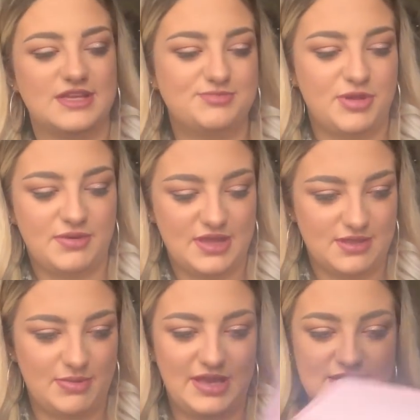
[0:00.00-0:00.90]
this Beauty
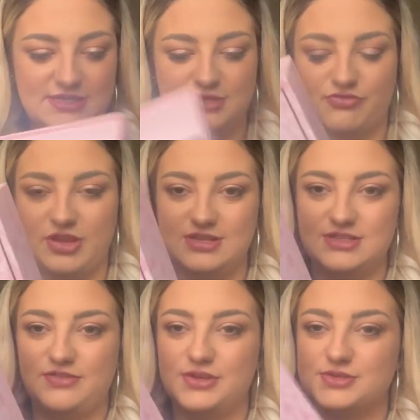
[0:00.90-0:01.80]
and the Beast Reed
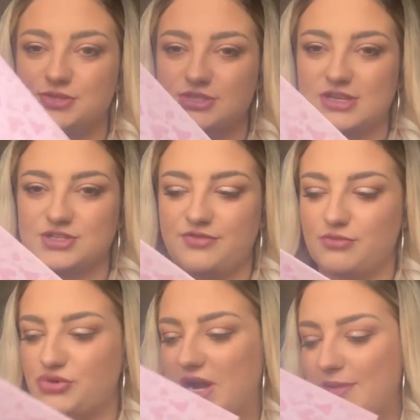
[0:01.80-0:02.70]
Diffuser, which is actually
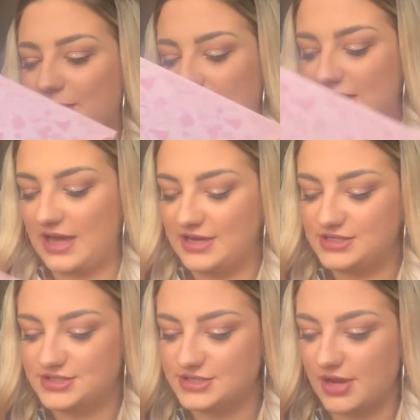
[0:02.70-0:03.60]
from Primark, and
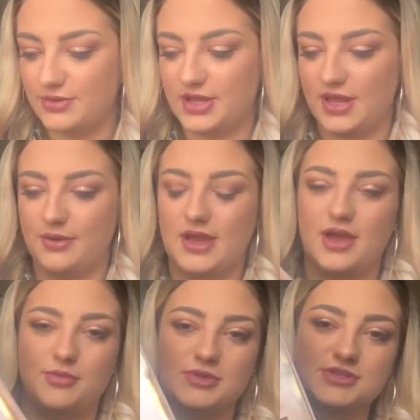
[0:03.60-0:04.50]
it's so cute.
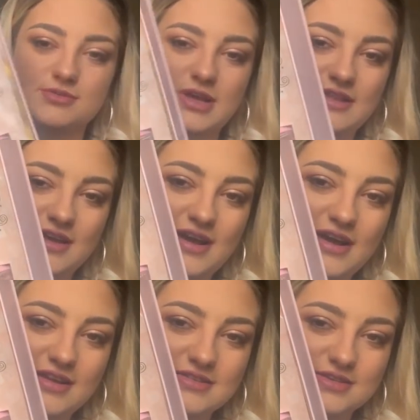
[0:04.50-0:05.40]
It opens up like that,
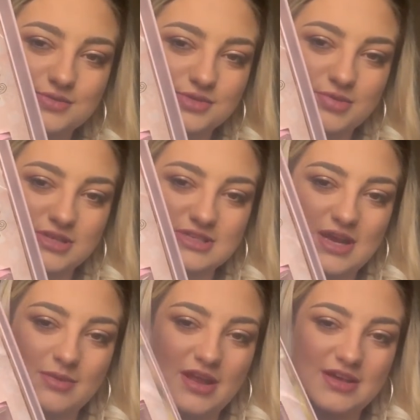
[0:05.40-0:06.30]
and it says Once Upon a
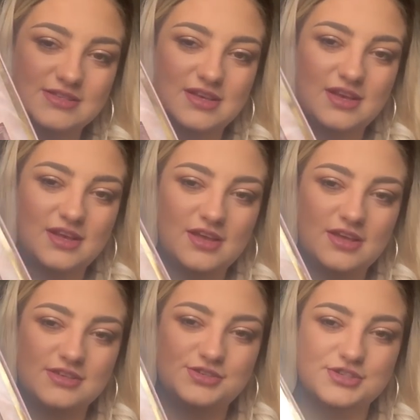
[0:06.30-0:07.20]
Time, and it has
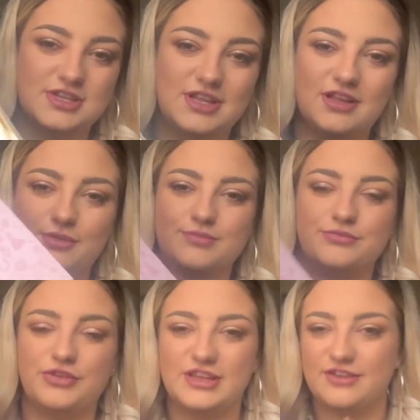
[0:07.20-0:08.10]
just a little
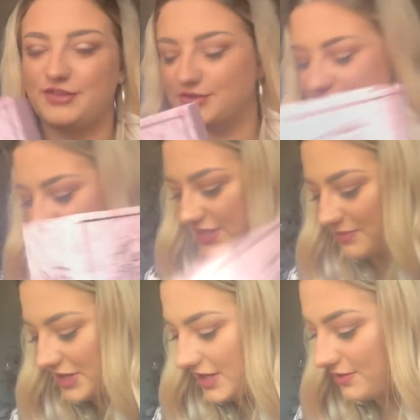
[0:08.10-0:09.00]
Reed diffuser, so that'll
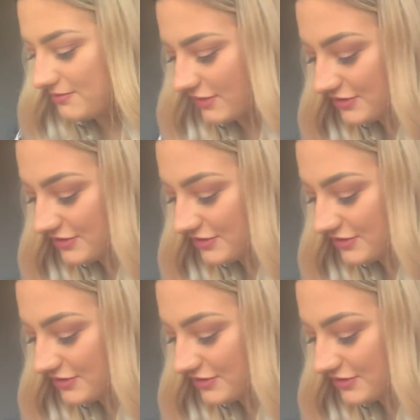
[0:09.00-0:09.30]
be cute in my